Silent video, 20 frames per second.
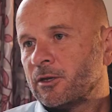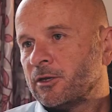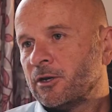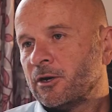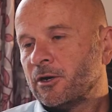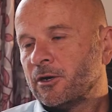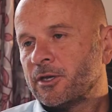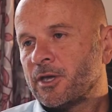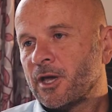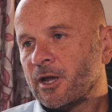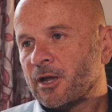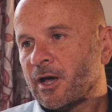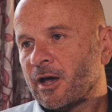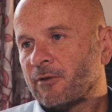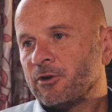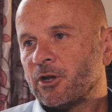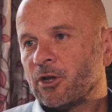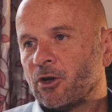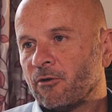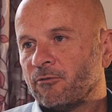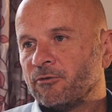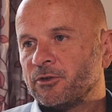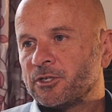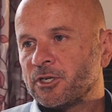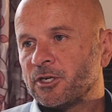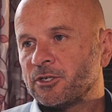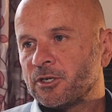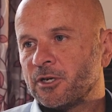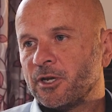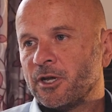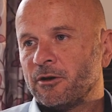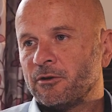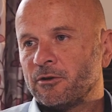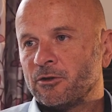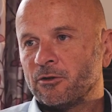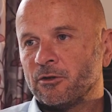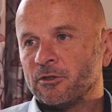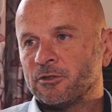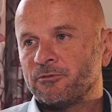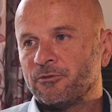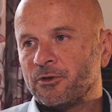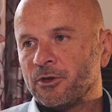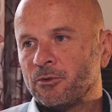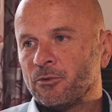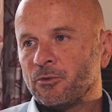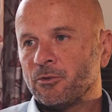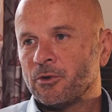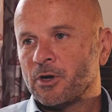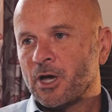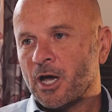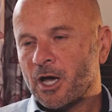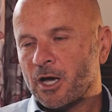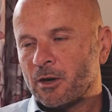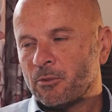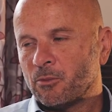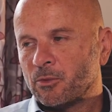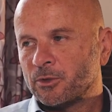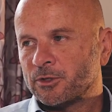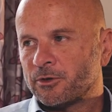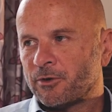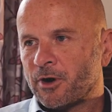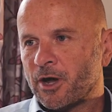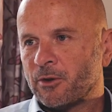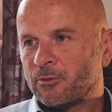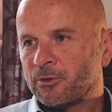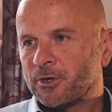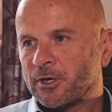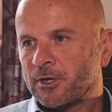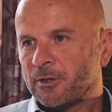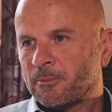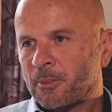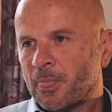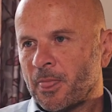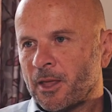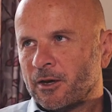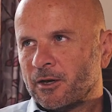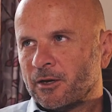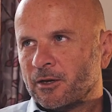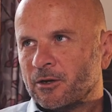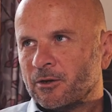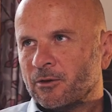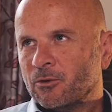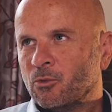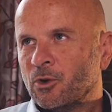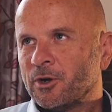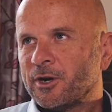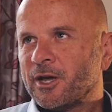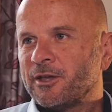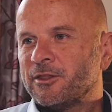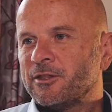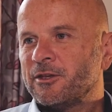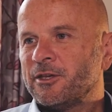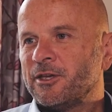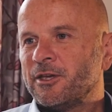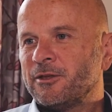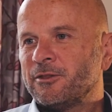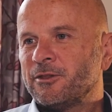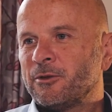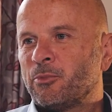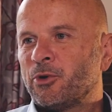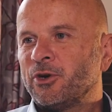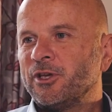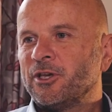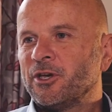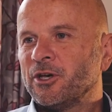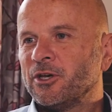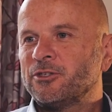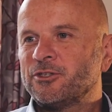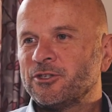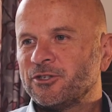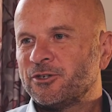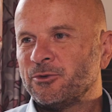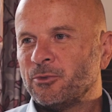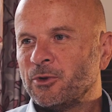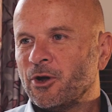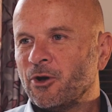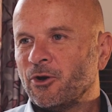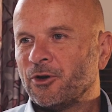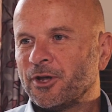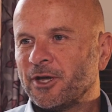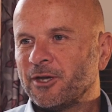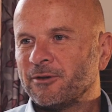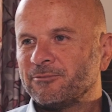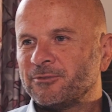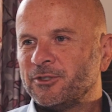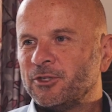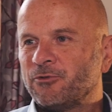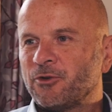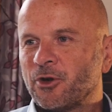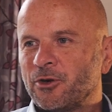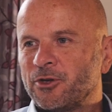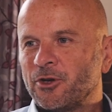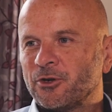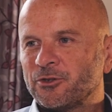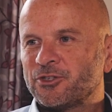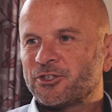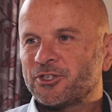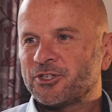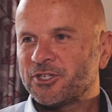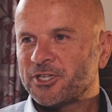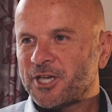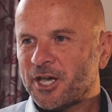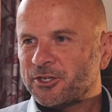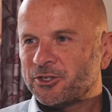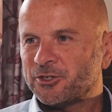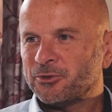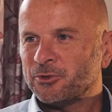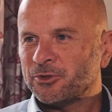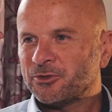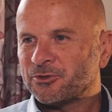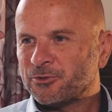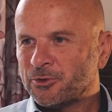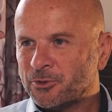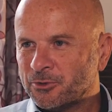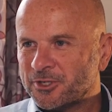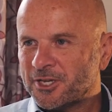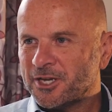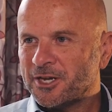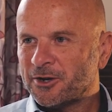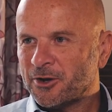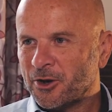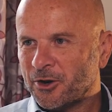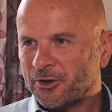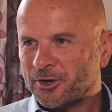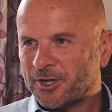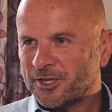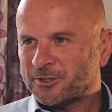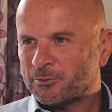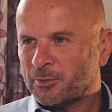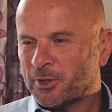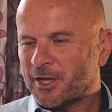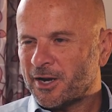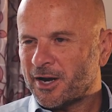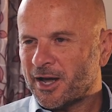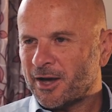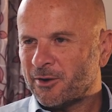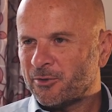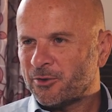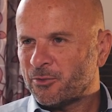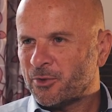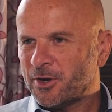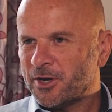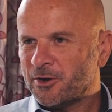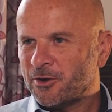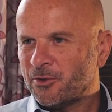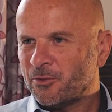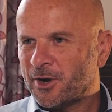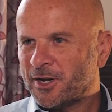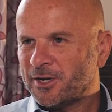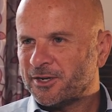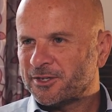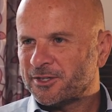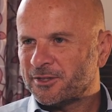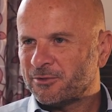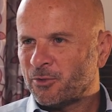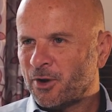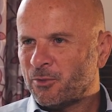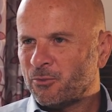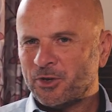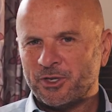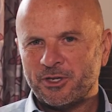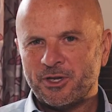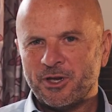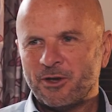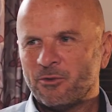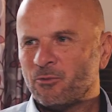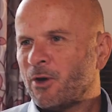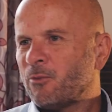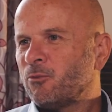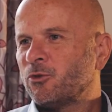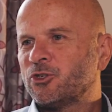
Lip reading: again, having a conversation here at Douglas View was around what are the precursors to an audit. You've got your scheduled routine audits, but then how do we know when